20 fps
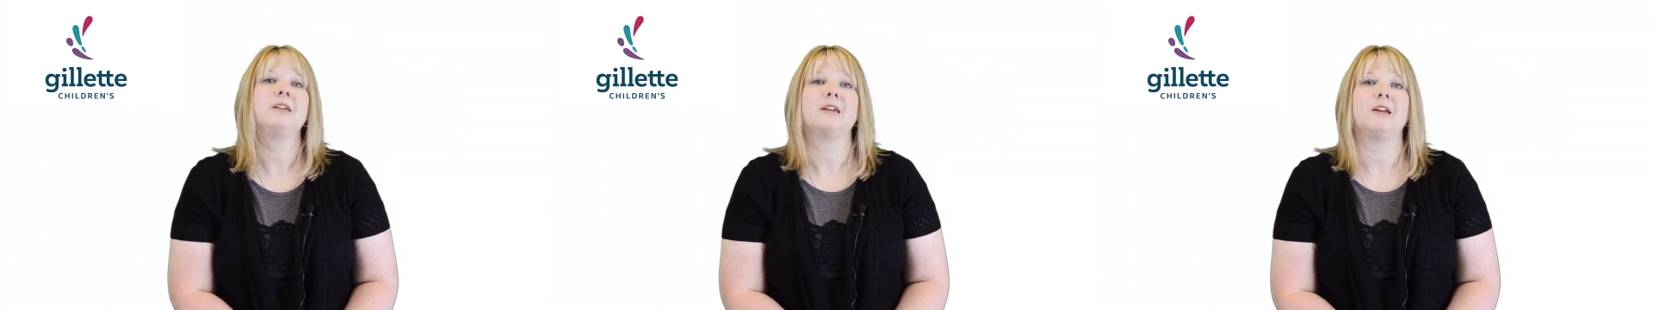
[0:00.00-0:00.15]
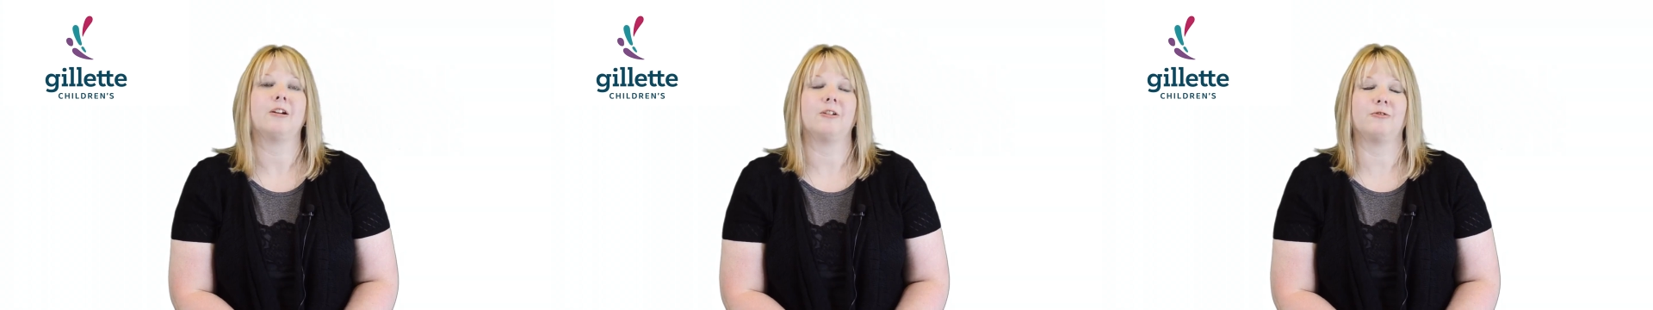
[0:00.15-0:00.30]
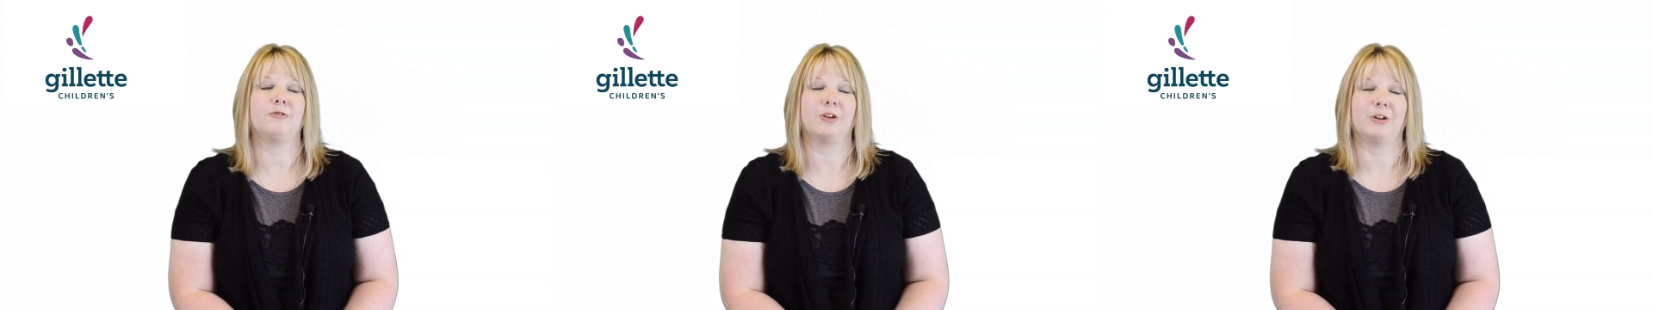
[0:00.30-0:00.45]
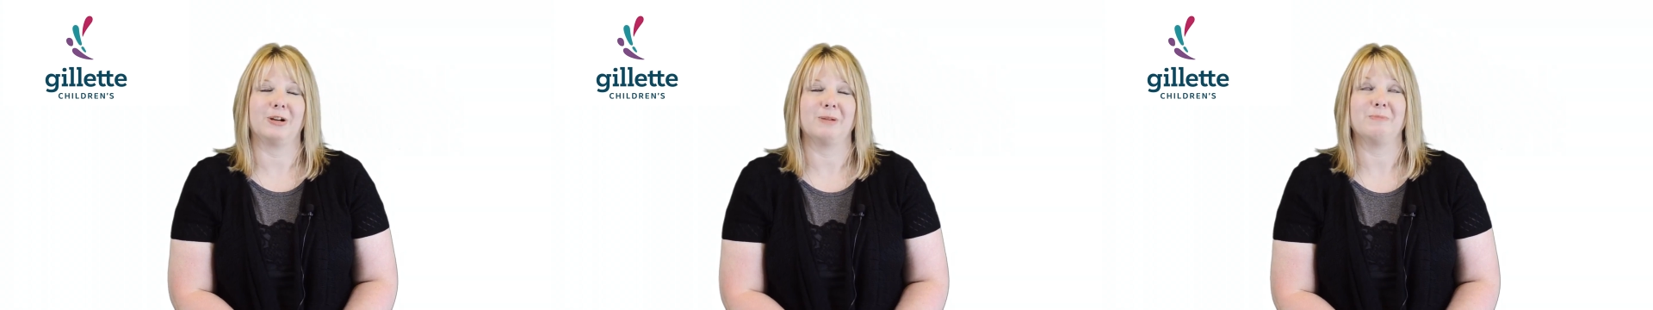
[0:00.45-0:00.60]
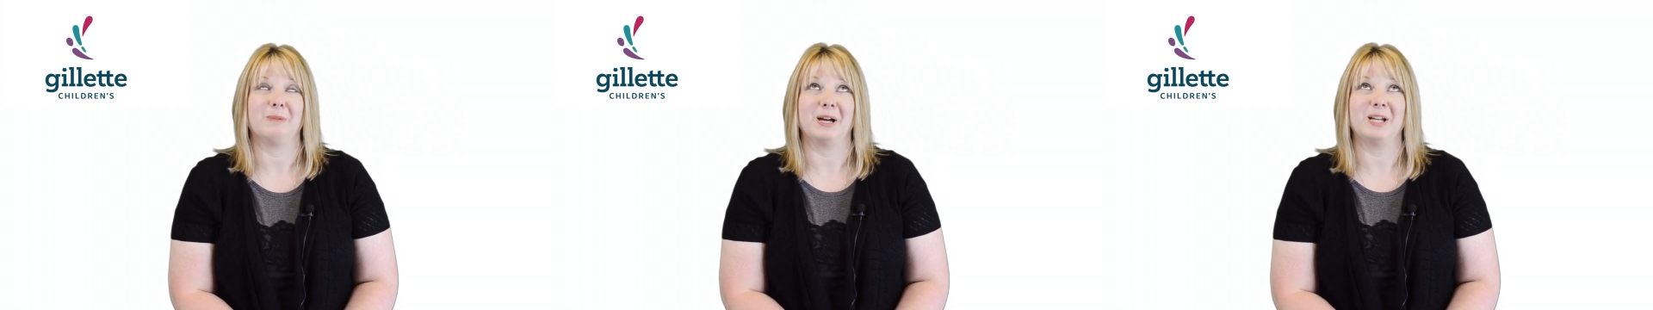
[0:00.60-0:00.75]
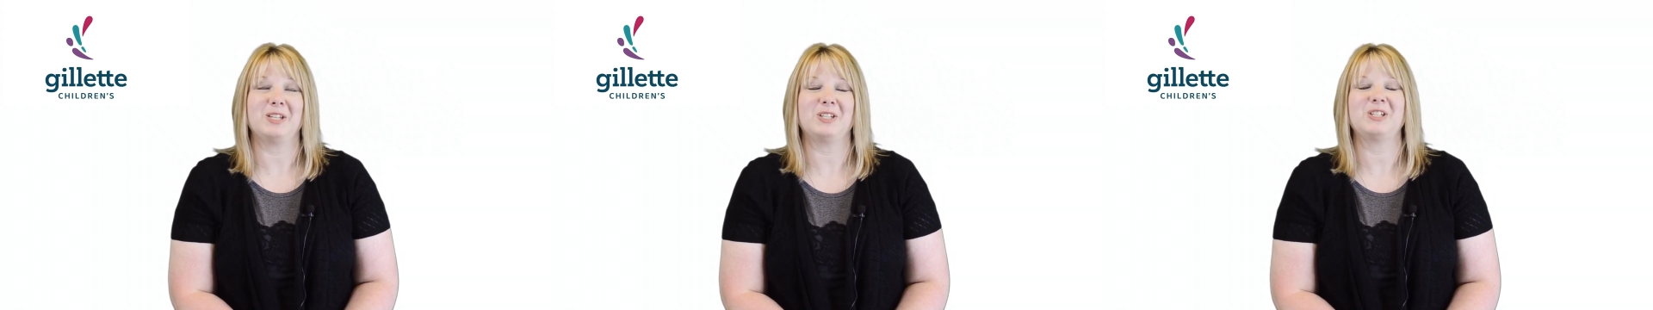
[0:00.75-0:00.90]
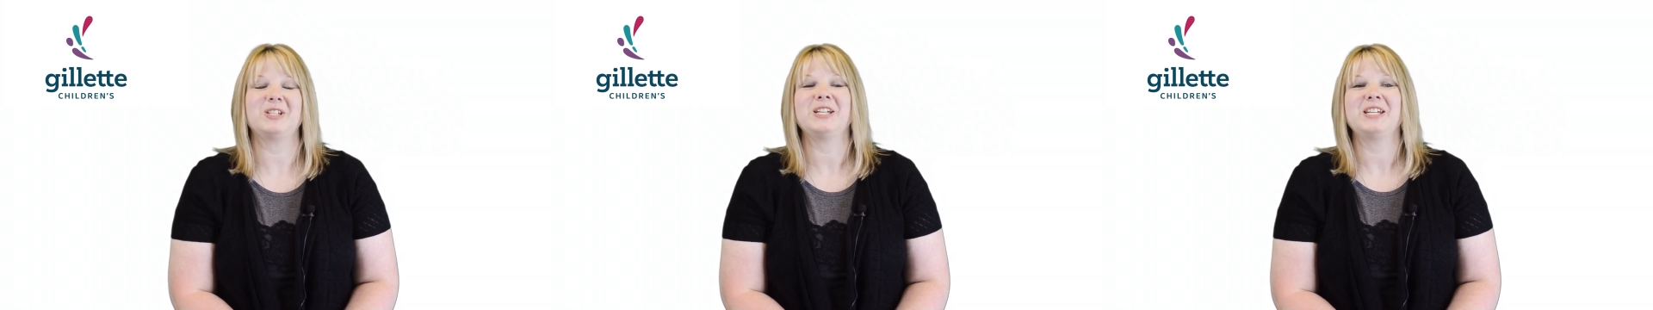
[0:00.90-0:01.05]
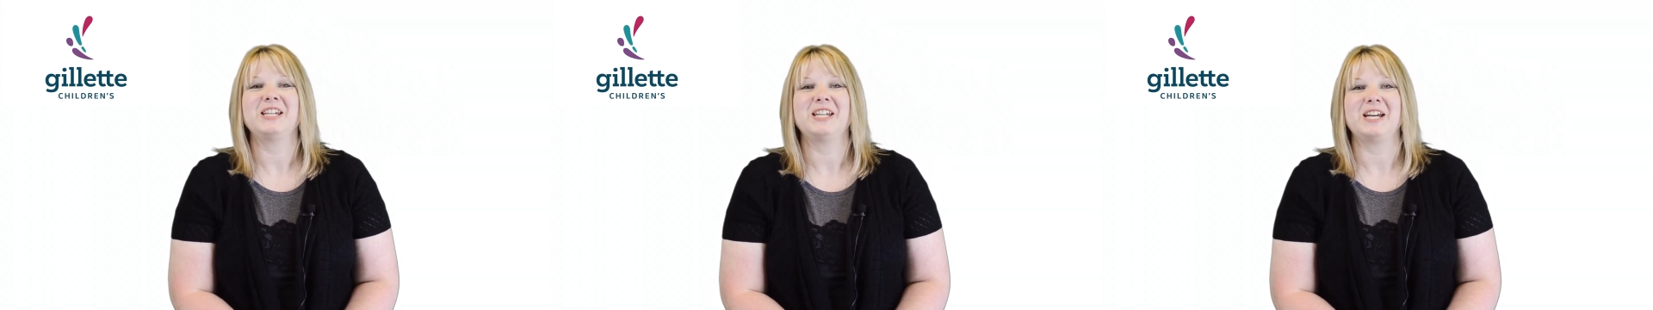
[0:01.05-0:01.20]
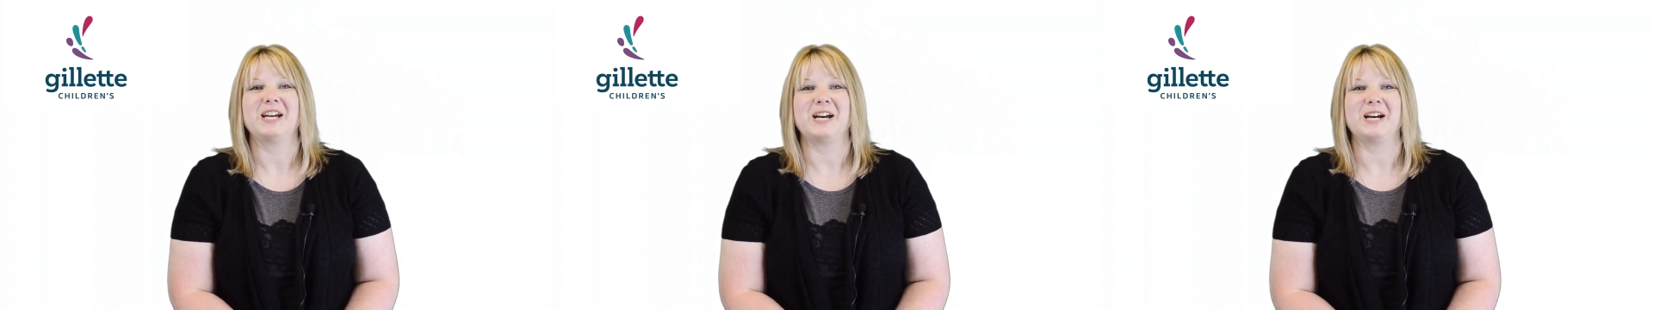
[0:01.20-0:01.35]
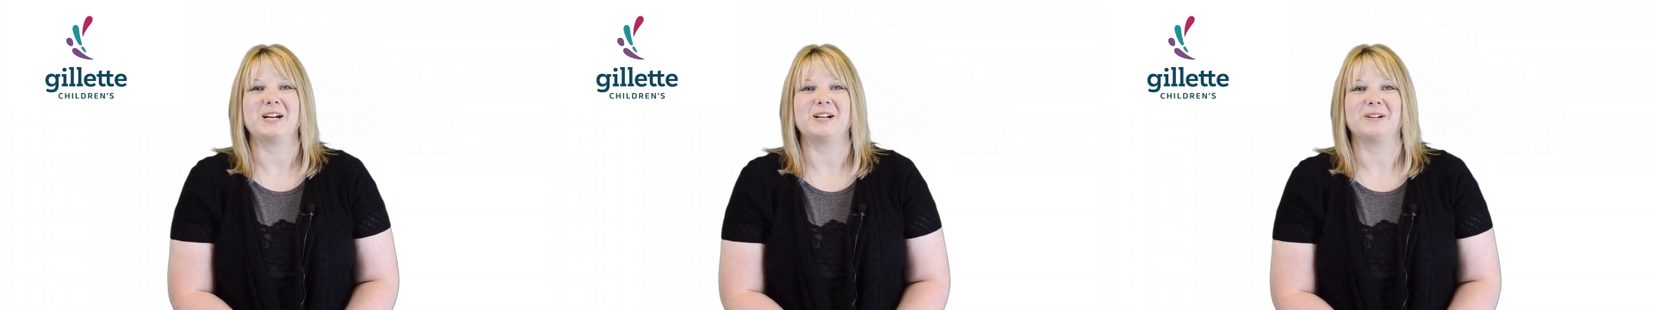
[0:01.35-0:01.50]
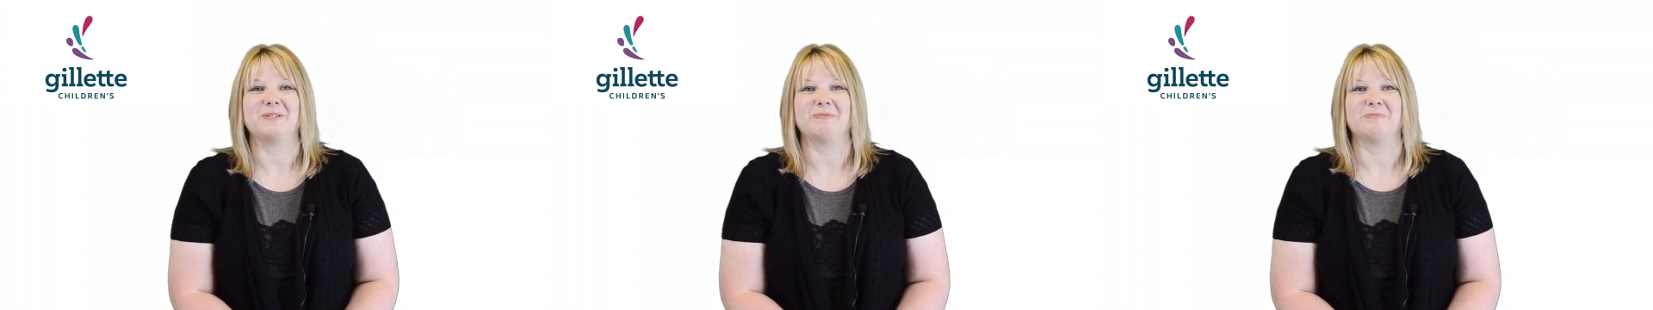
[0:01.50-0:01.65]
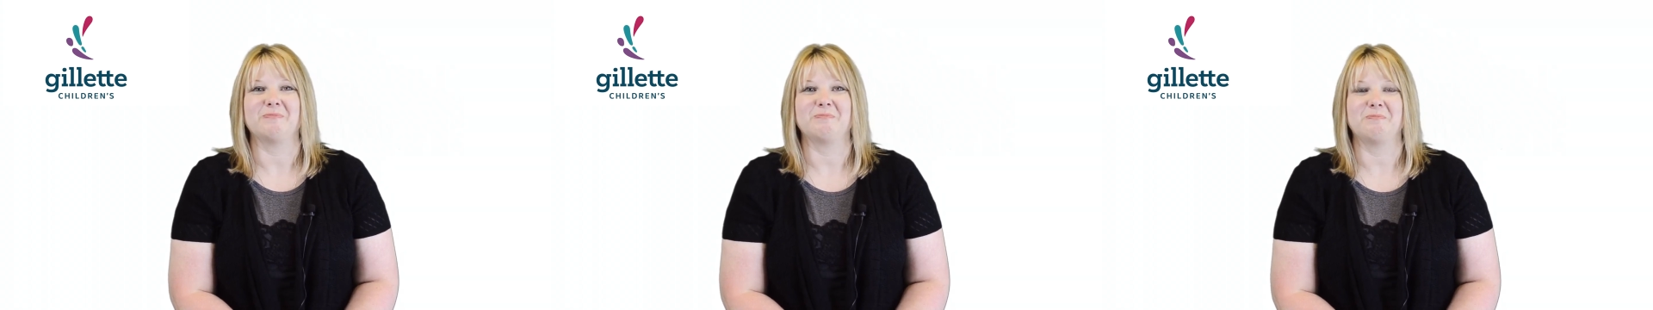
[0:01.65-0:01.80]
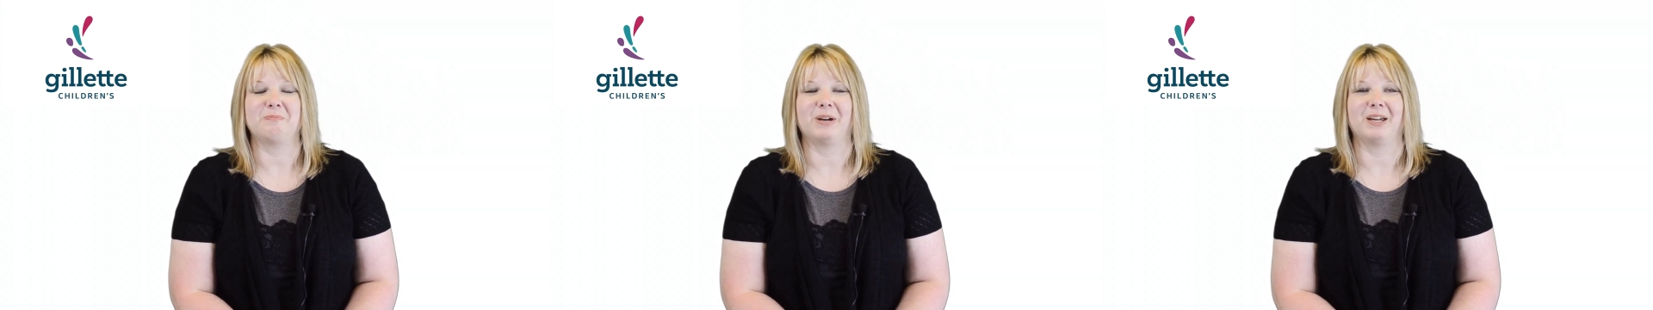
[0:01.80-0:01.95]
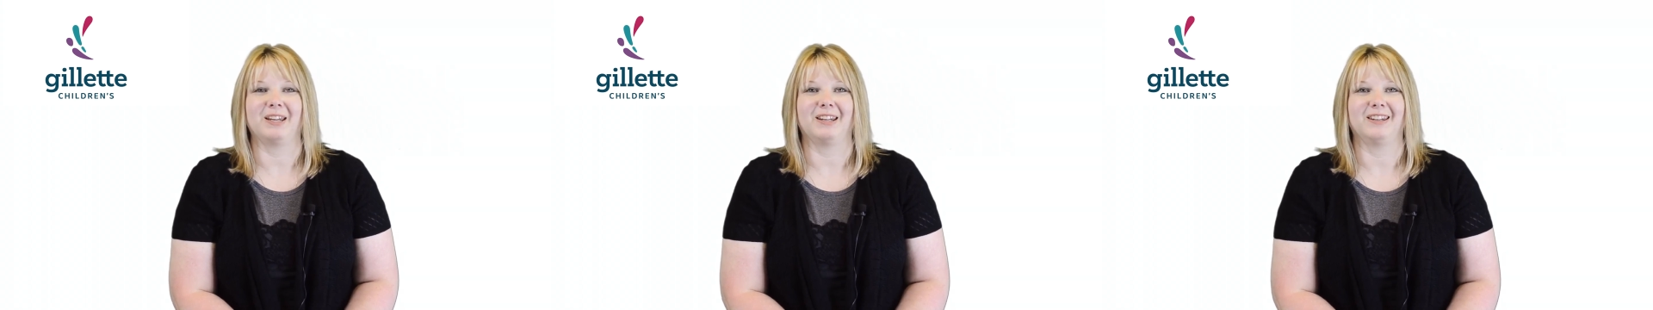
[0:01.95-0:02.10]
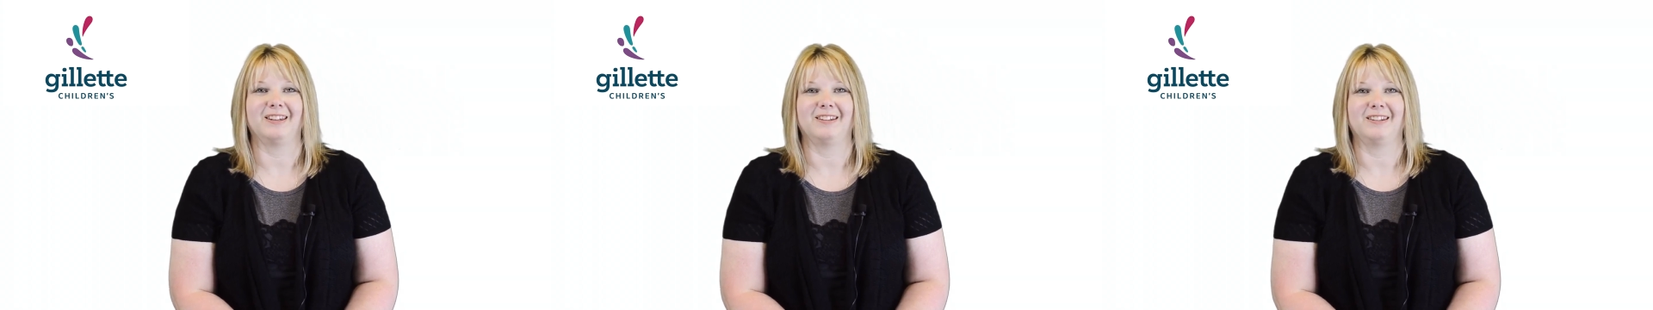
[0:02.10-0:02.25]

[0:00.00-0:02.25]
or very much, but